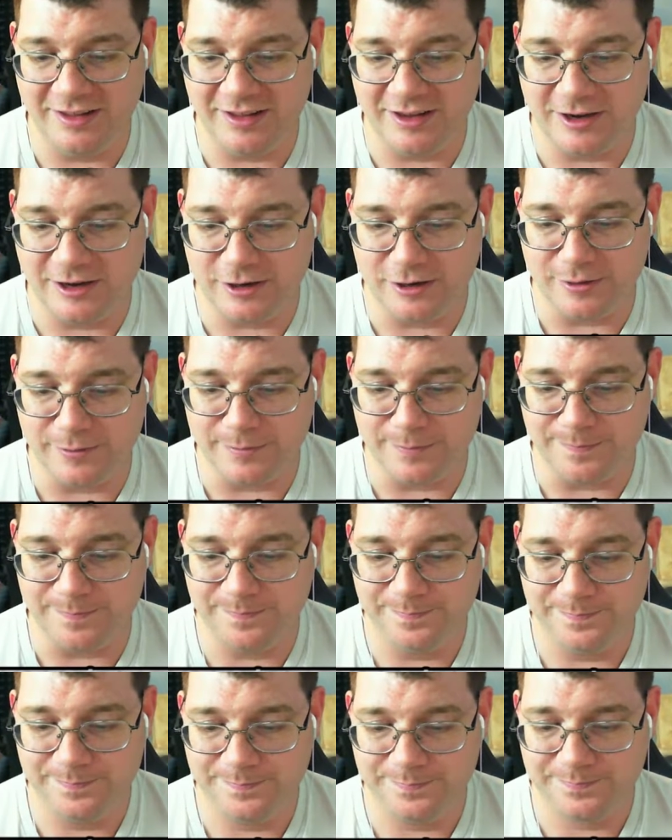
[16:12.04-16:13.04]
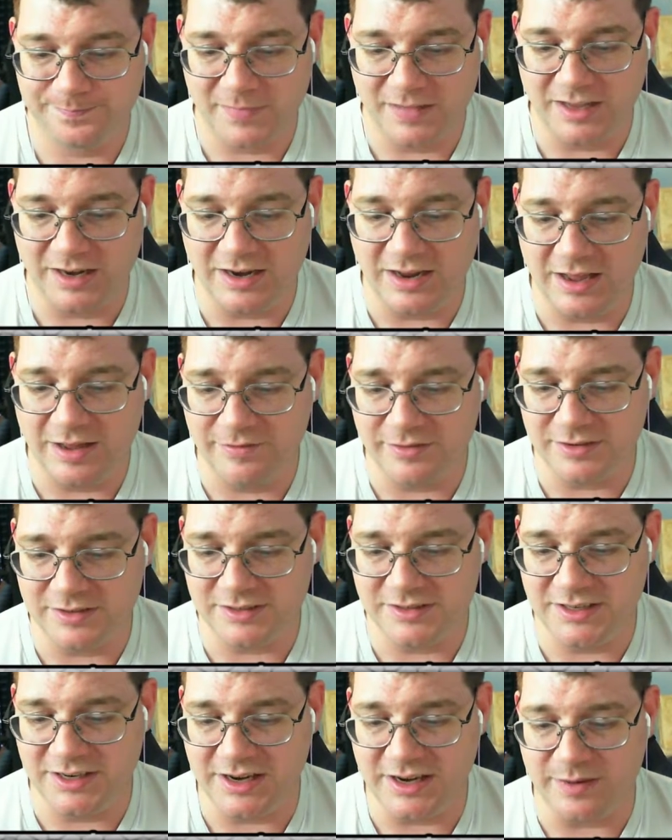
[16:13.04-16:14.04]
Um, and I haven't
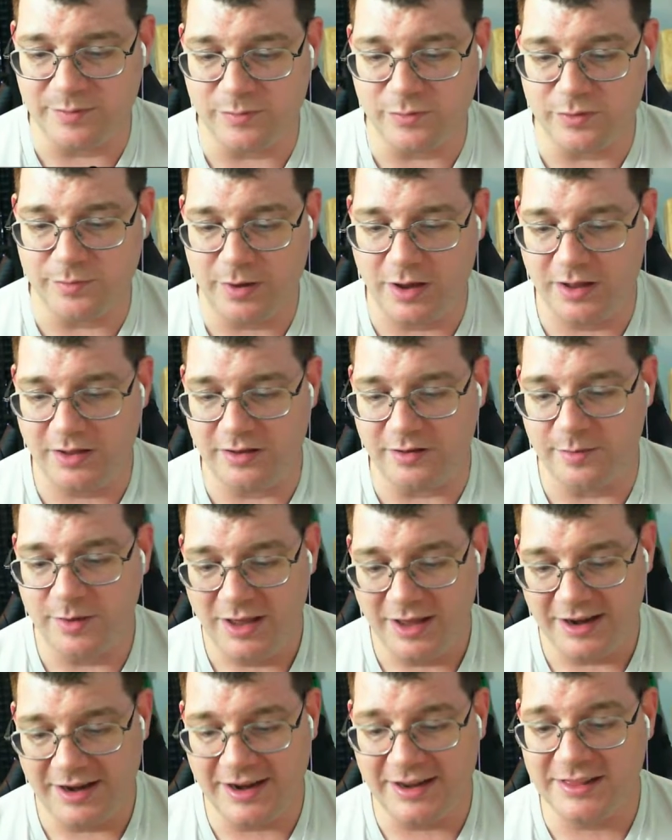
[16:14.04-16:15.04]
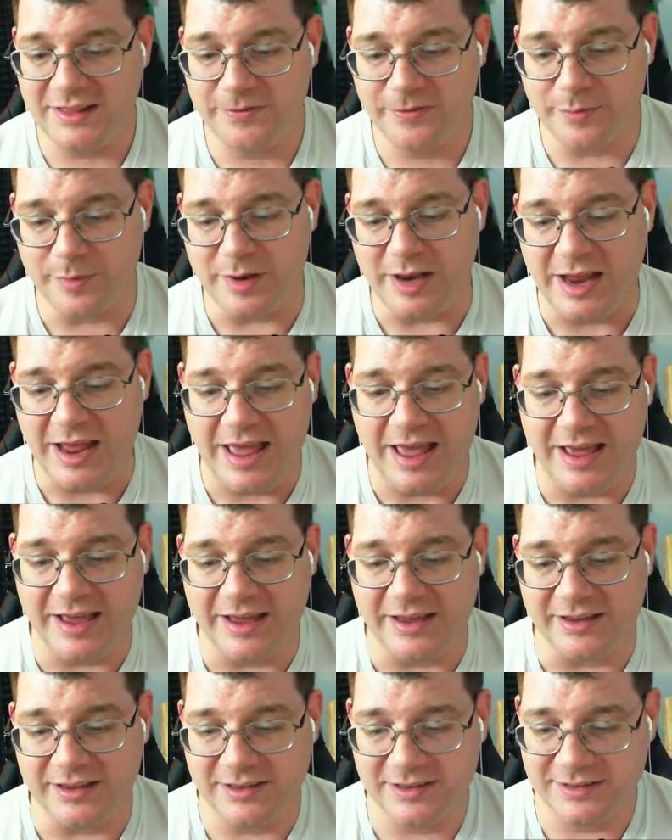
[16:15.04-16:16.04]
seen any more poly. I got that from an
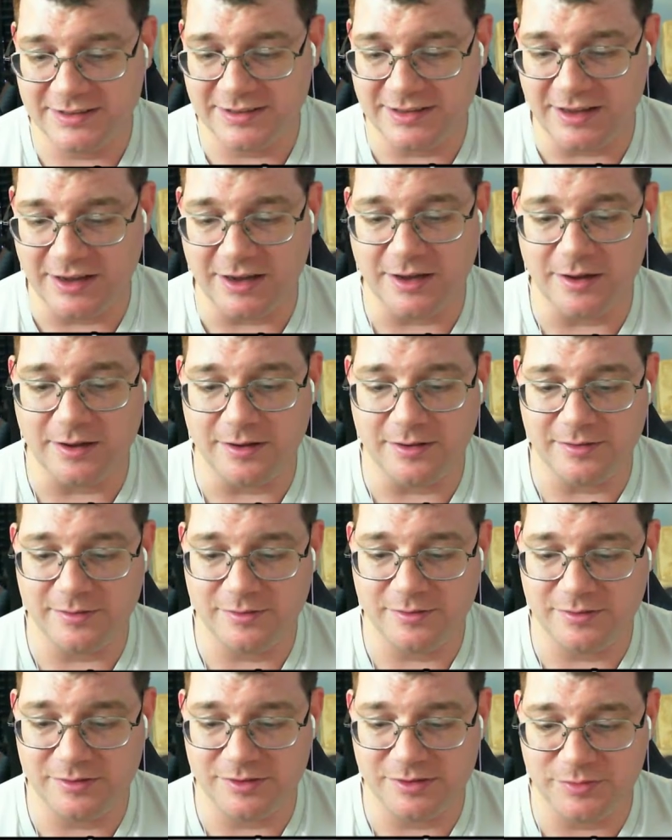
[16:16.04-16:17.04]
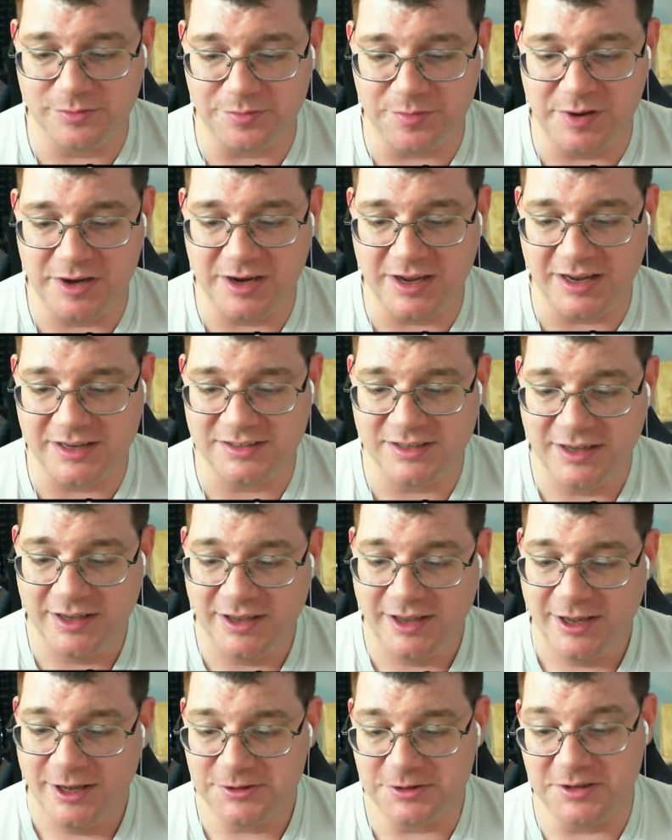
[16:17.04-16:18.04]
egg, uh, which would be nice.
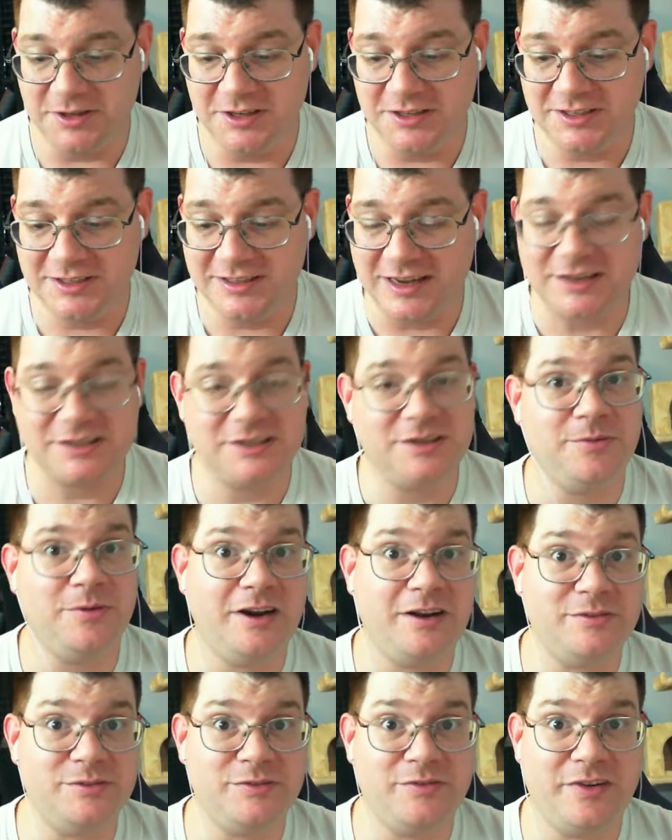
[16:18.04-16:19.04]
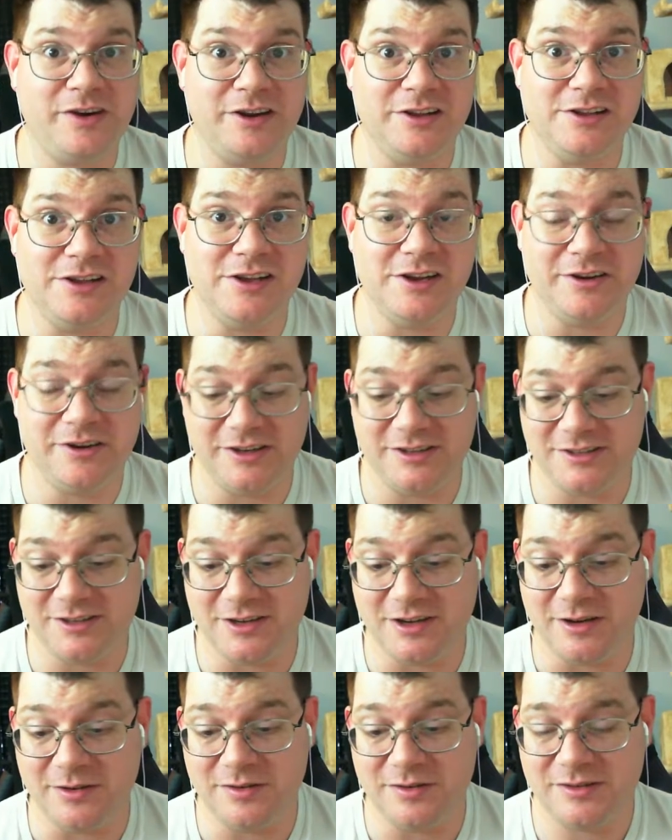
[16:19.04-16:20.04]
So this is actually one I was very curious
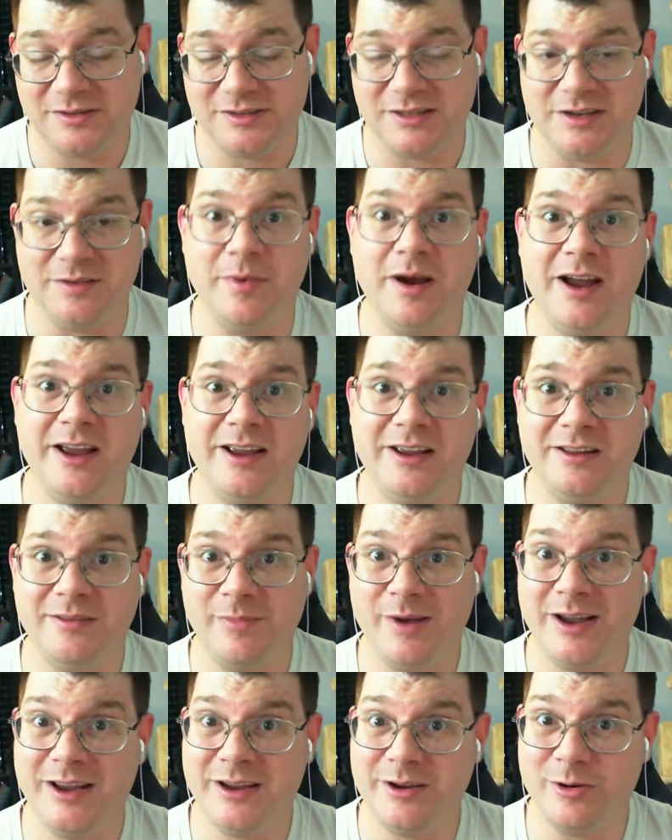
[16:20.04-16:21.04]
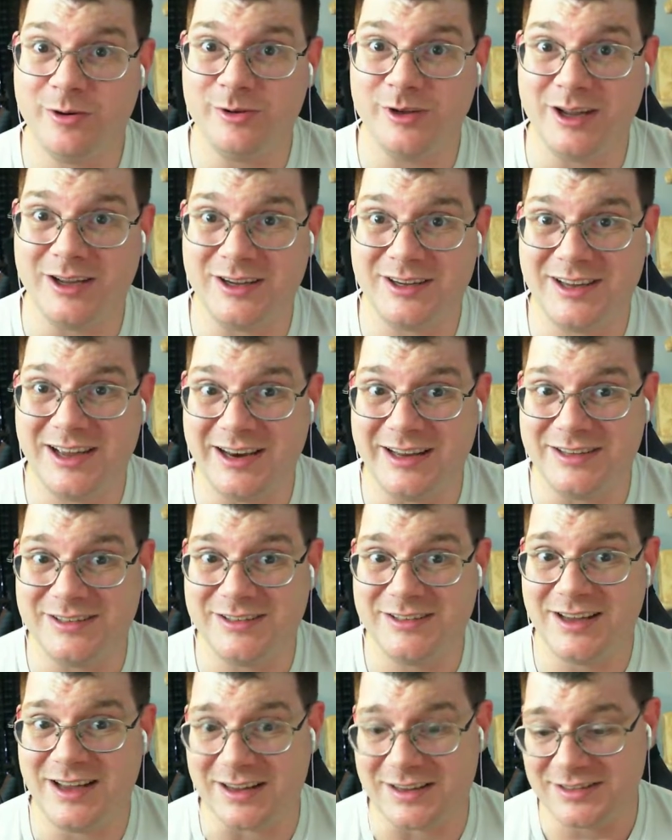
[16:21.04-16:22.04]
on. See, my, my Golduck kind of
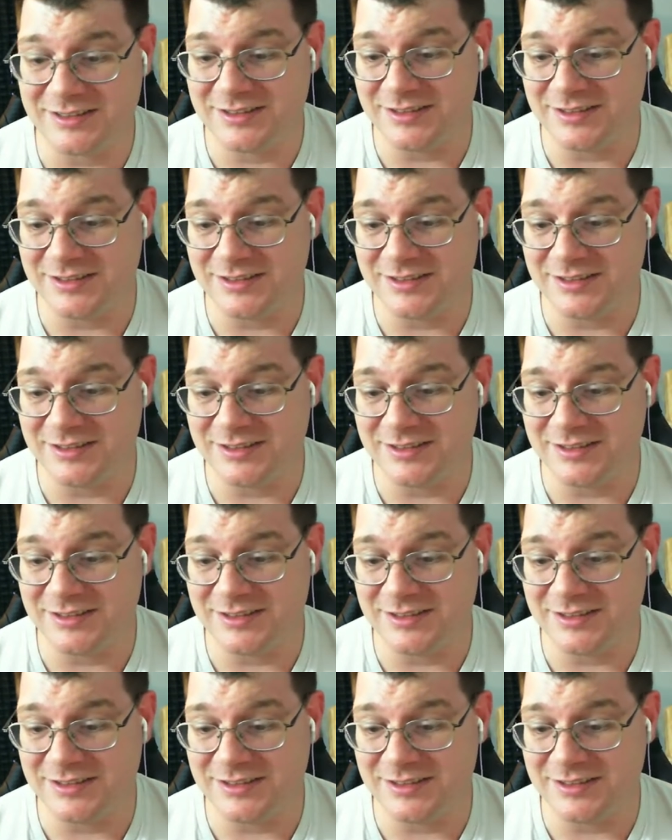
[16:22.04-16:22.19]
sucks.